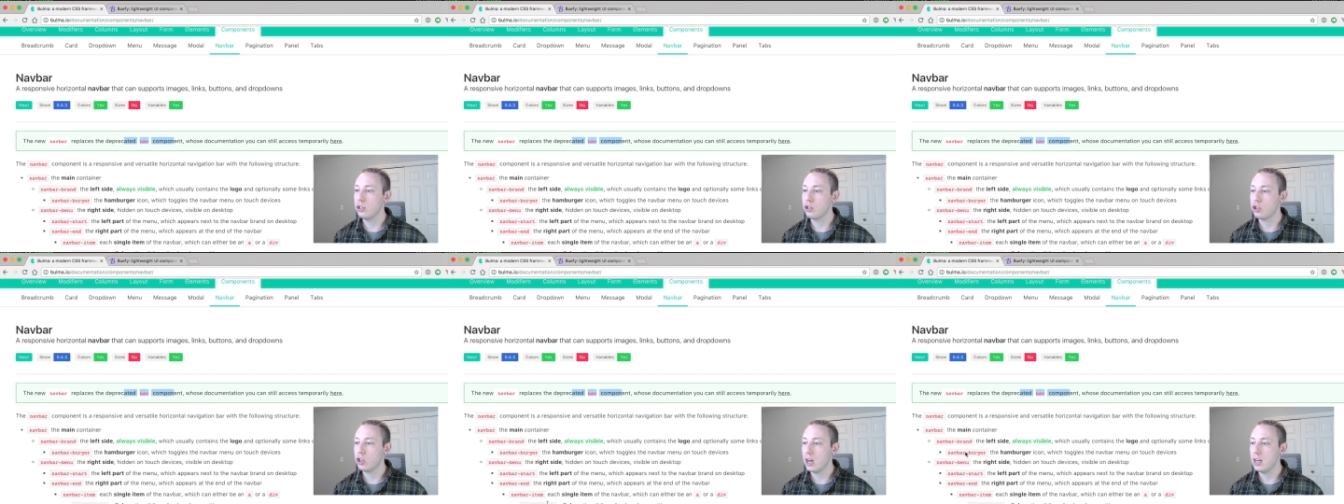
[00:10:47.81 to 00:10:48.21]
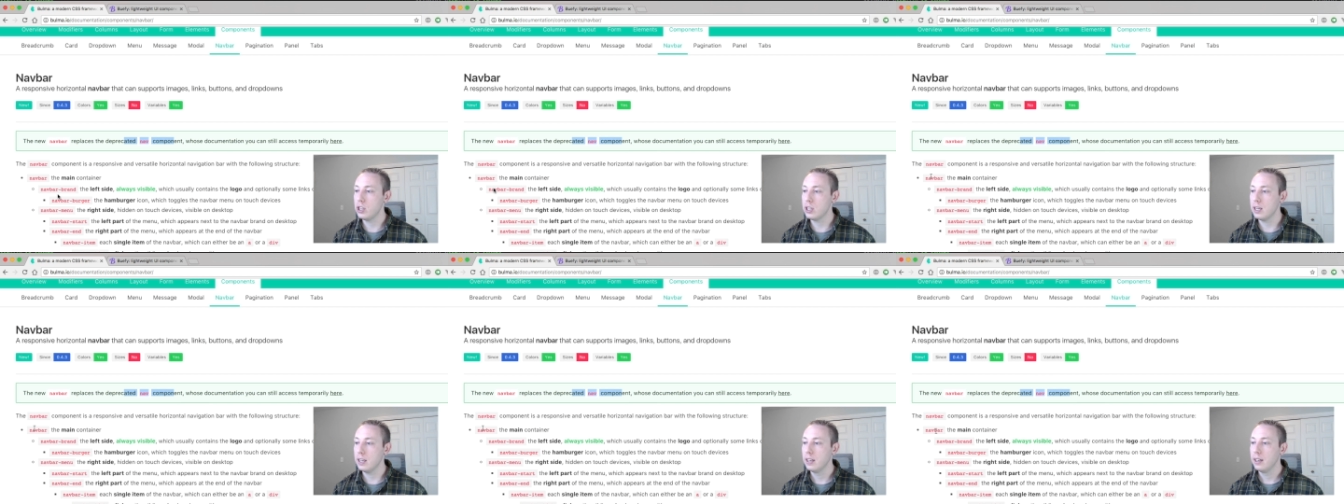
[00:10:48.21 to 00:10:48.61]
just
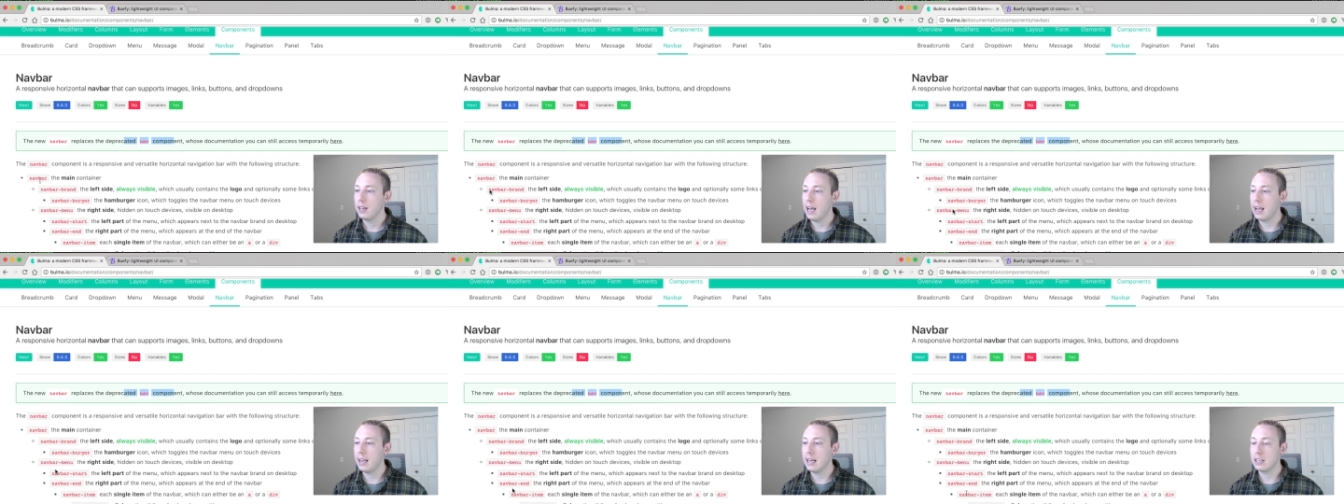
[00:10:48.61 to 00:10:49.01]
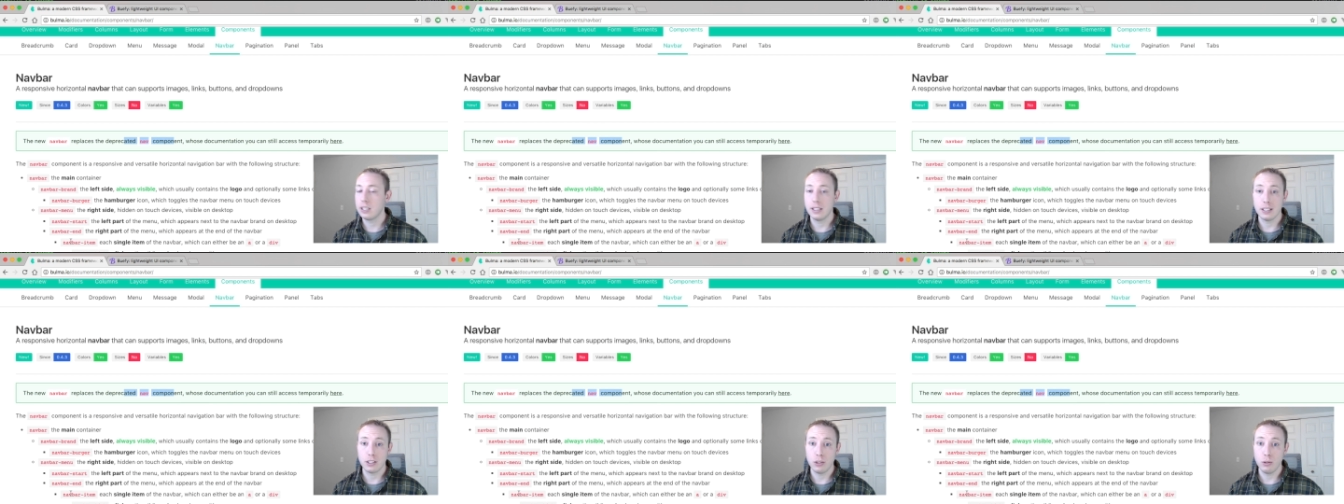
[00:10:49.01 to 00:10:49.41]
change it and get to
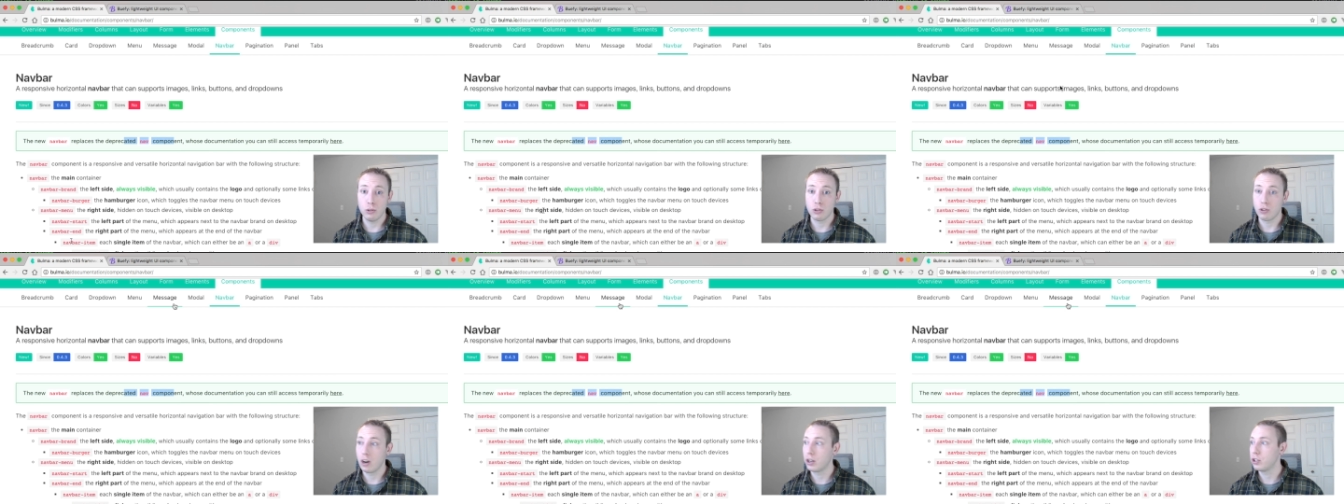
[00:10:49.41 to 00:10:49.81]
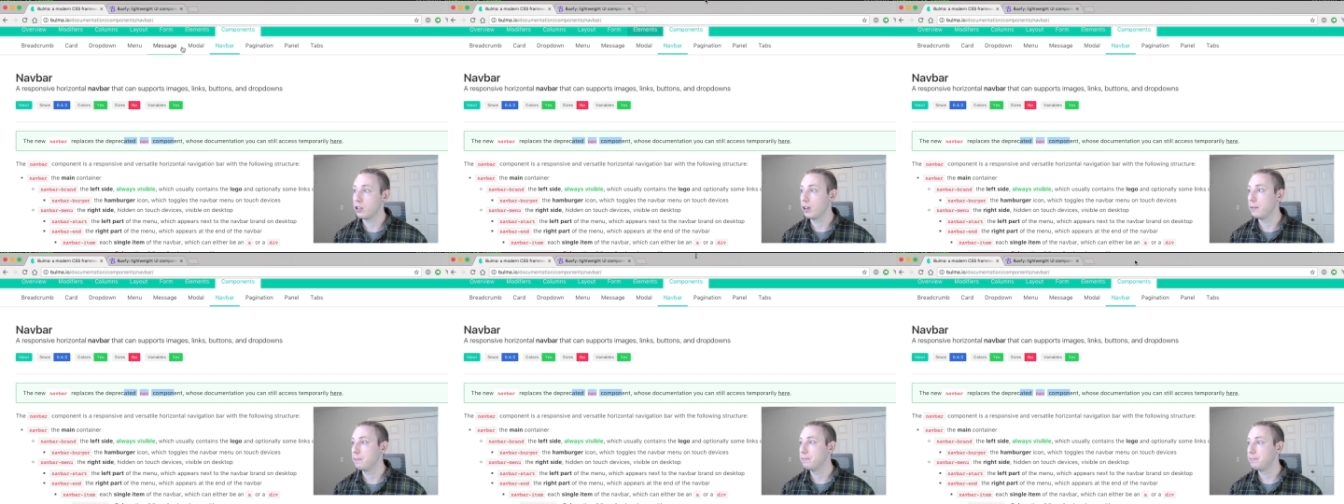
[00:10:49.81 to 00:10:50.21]
this new structure.